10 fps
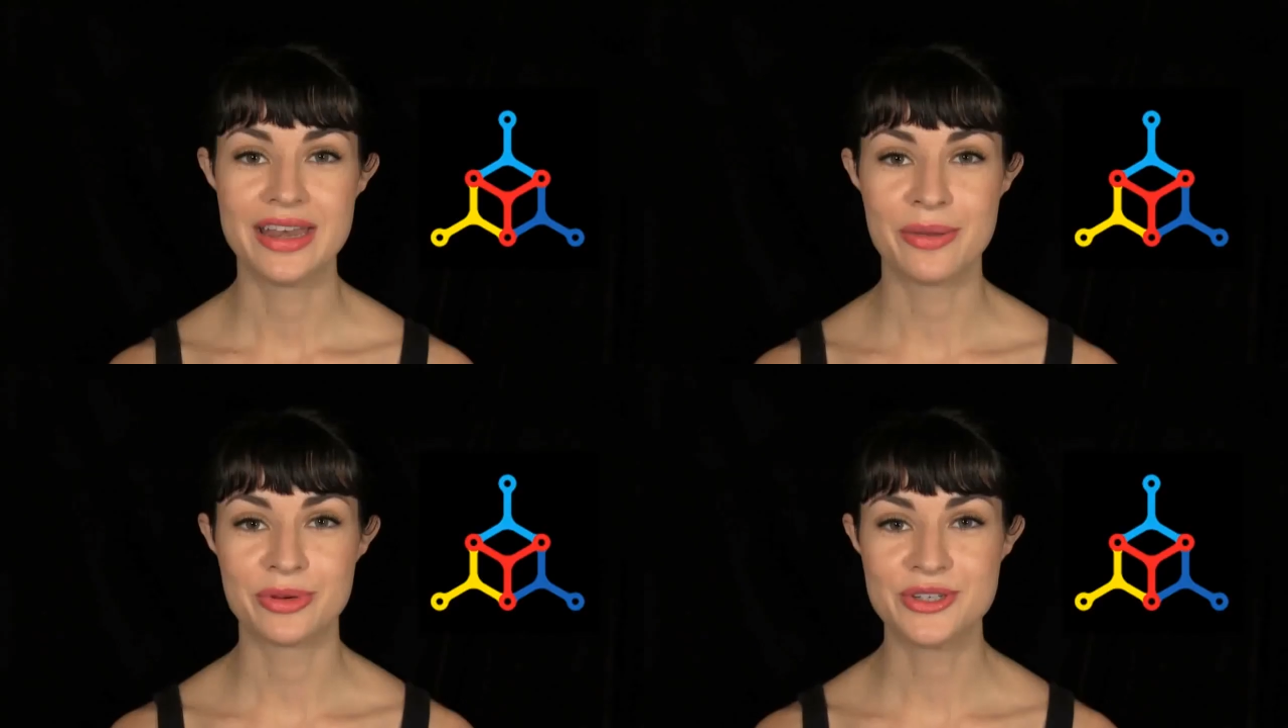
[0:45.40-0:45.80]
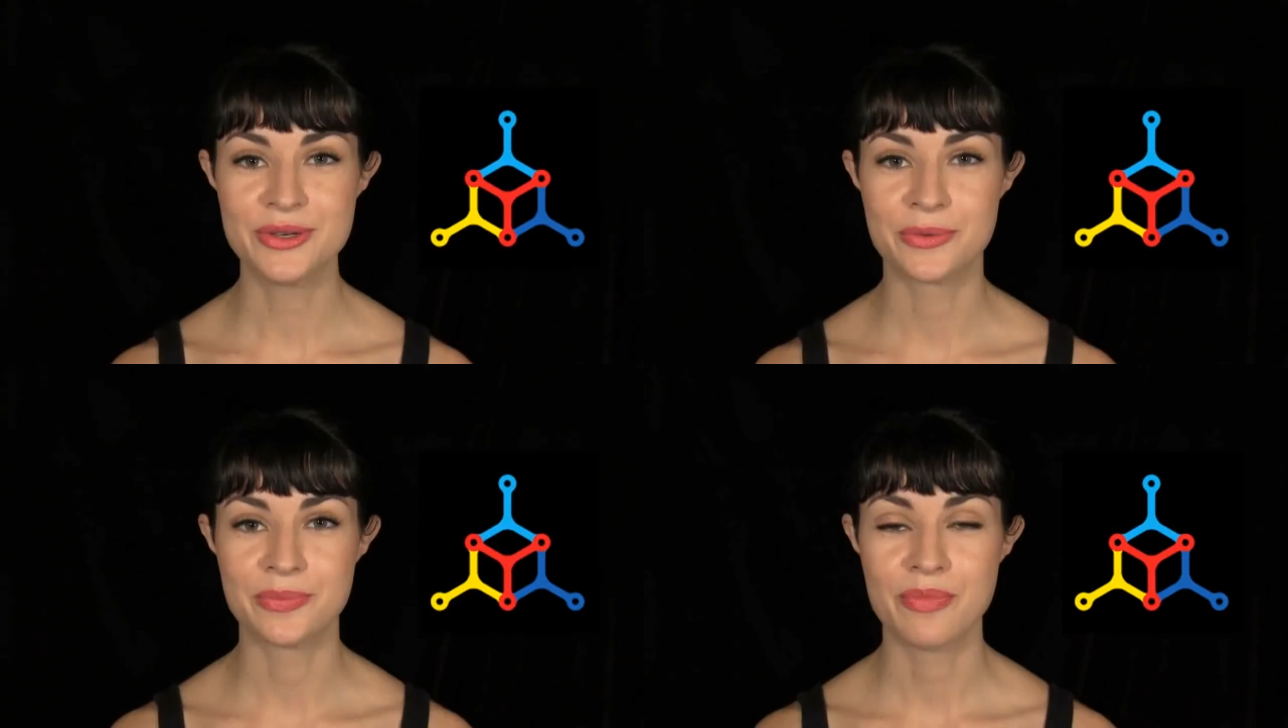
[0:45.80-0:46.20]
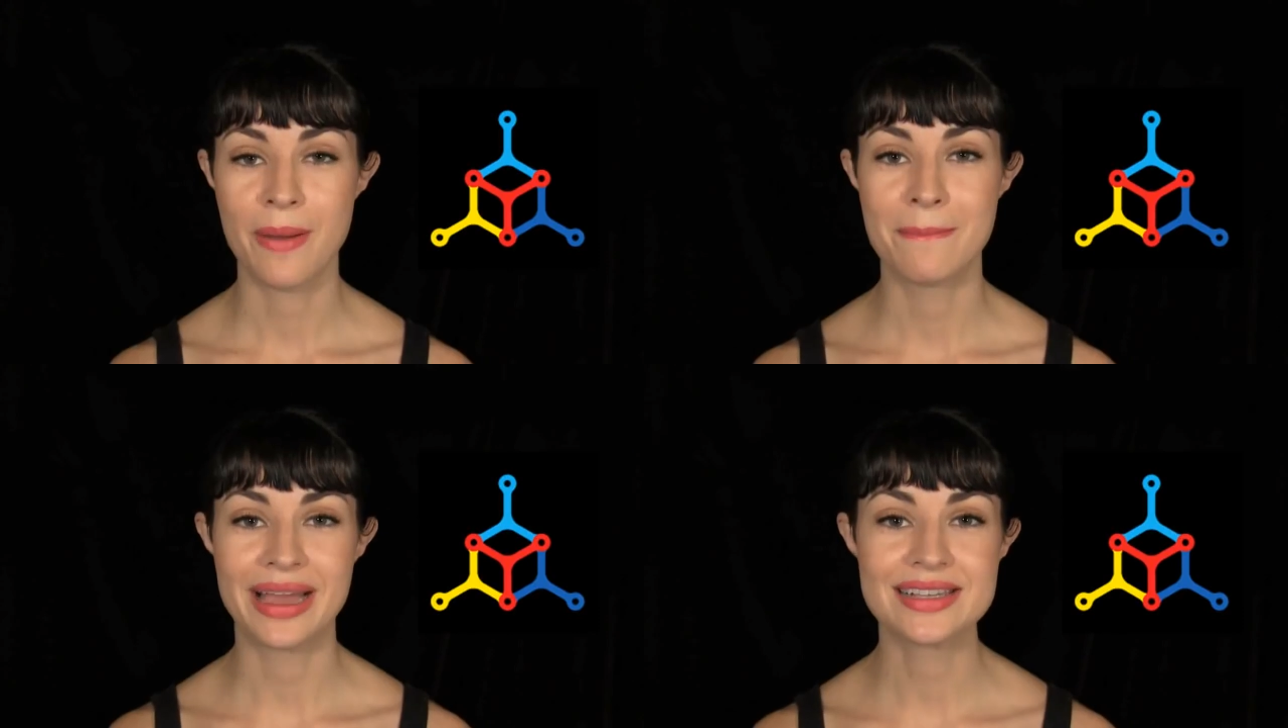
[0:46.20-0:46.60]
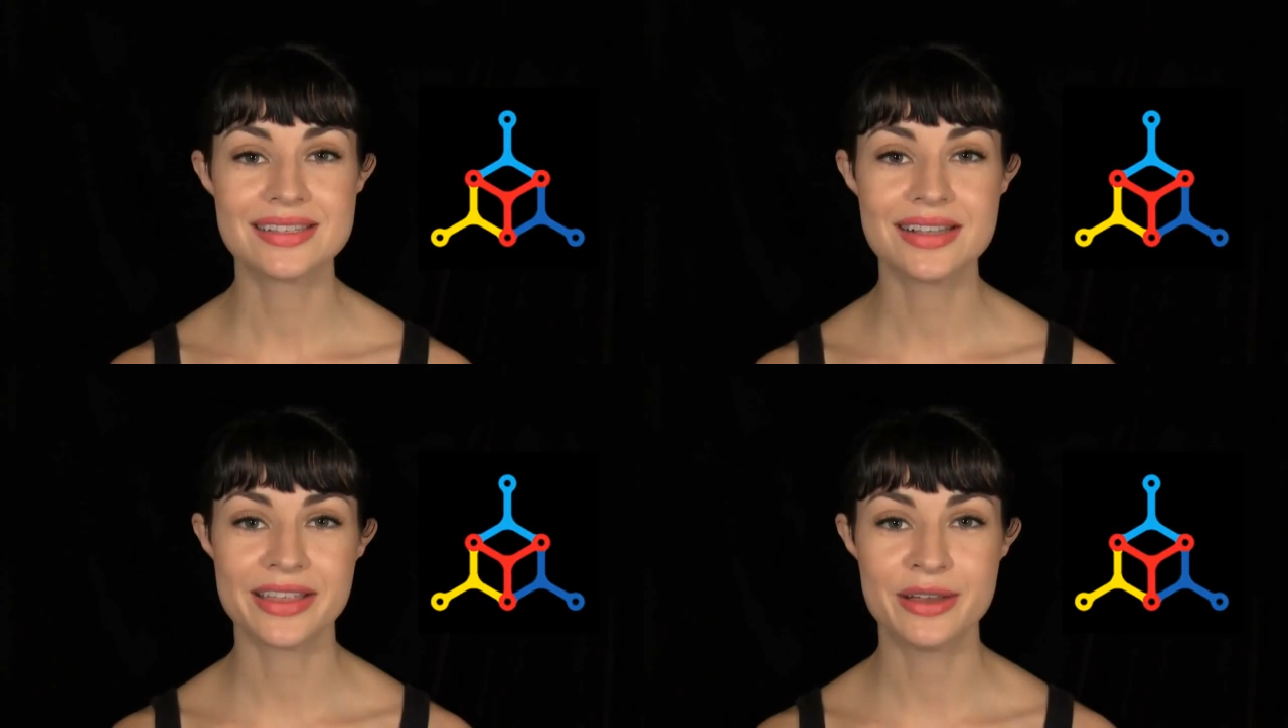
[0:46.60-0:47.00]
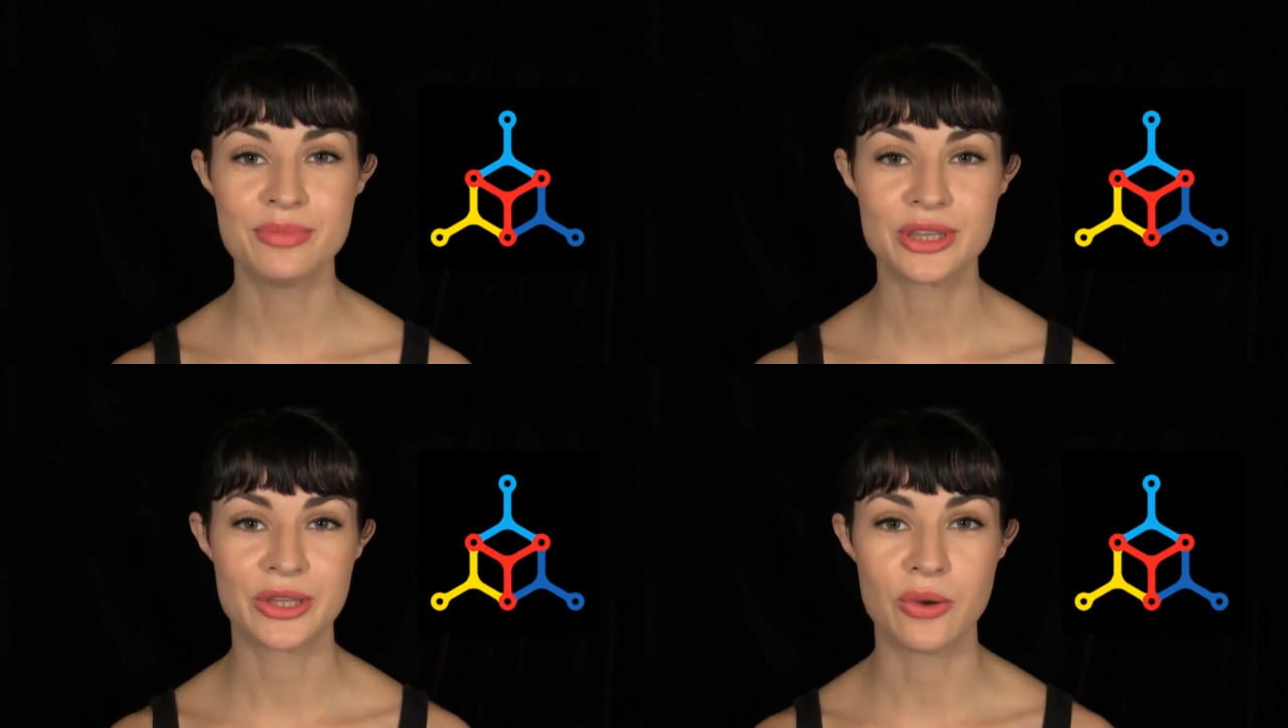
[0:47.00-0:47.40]
Number 2.
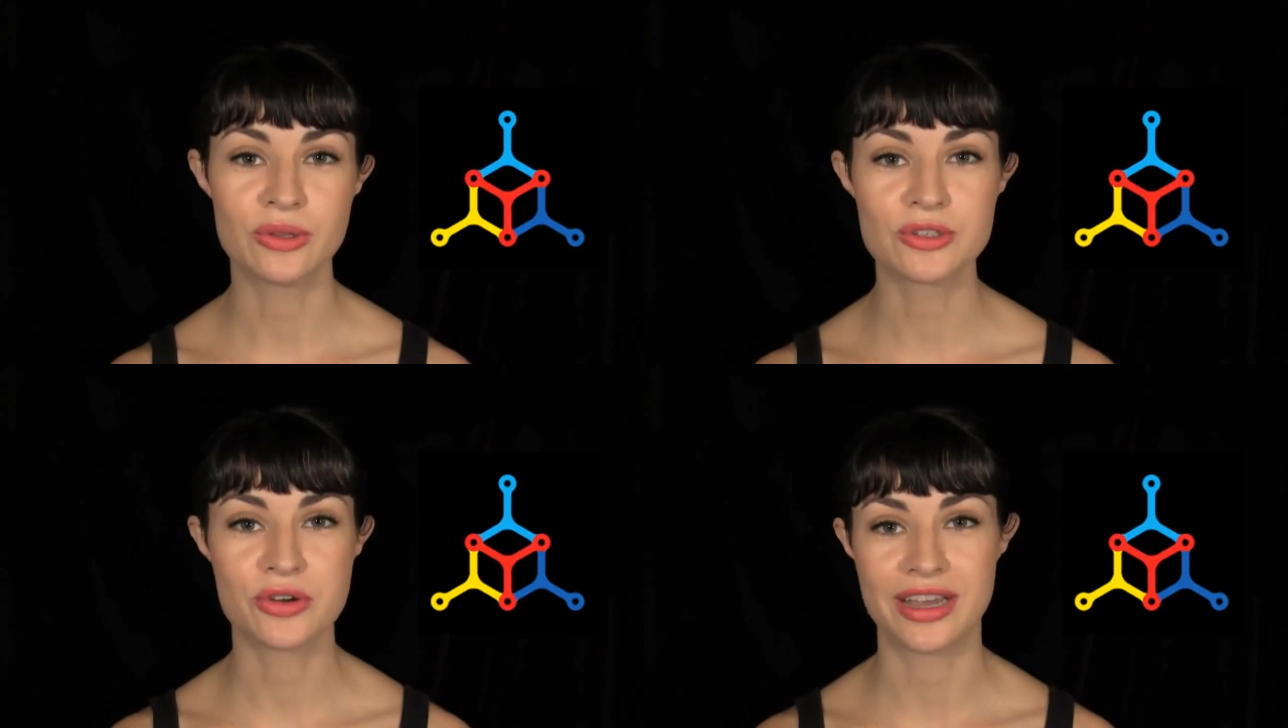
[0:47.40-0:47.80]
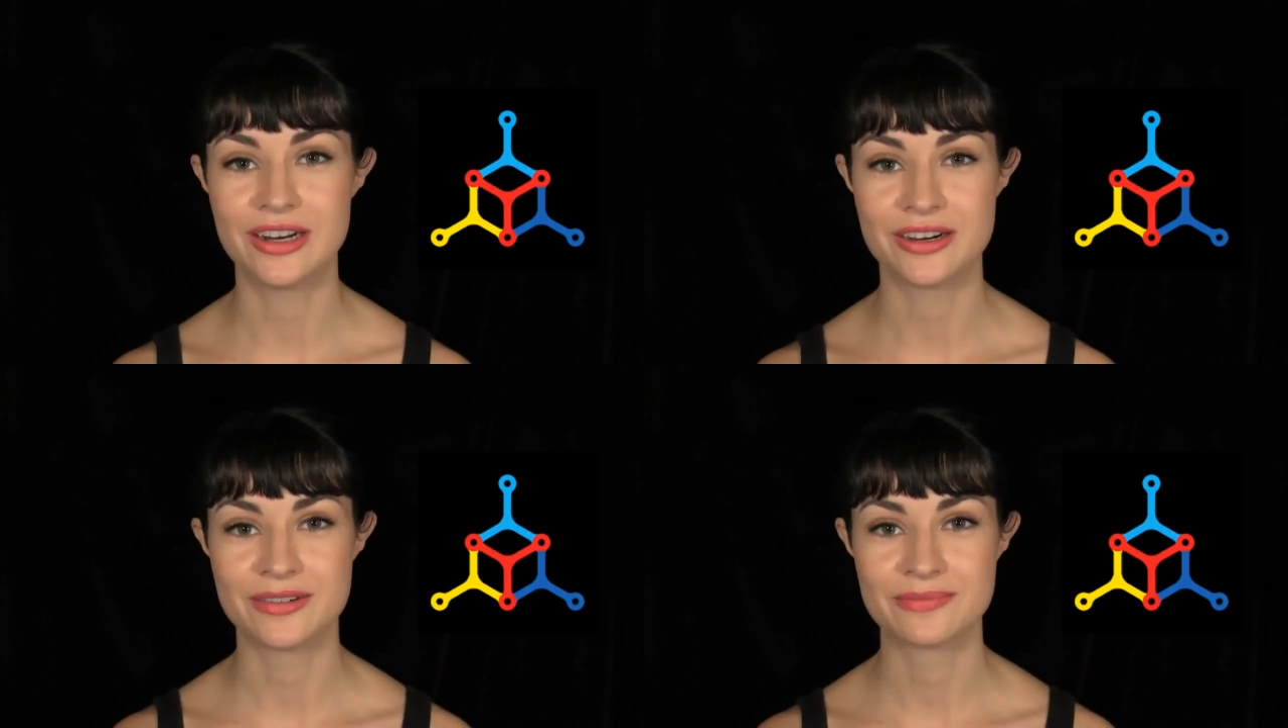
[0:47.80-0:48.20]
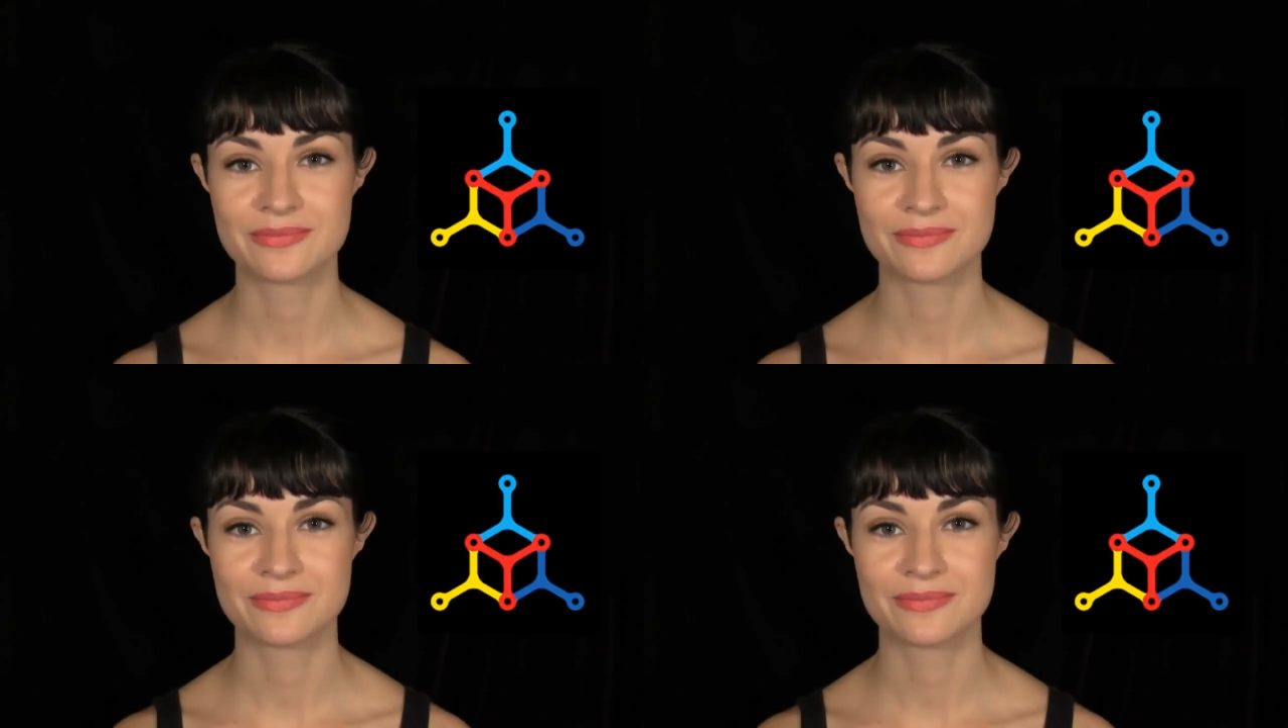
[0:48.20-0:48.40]
Mycelium Local Trader.